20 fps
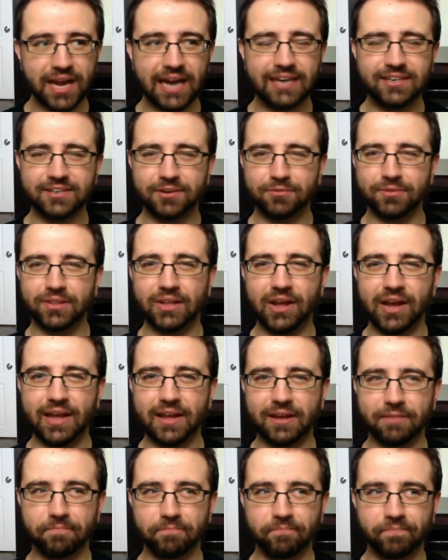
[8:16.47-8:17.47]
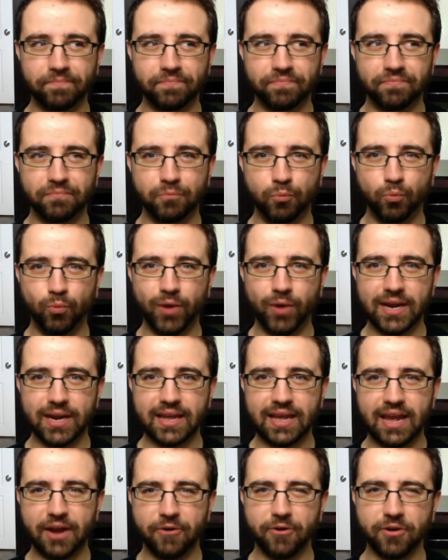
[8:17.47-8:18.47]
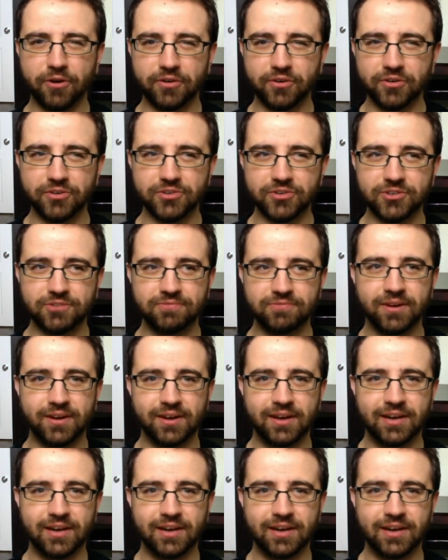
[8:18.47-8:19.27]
I don't like when characters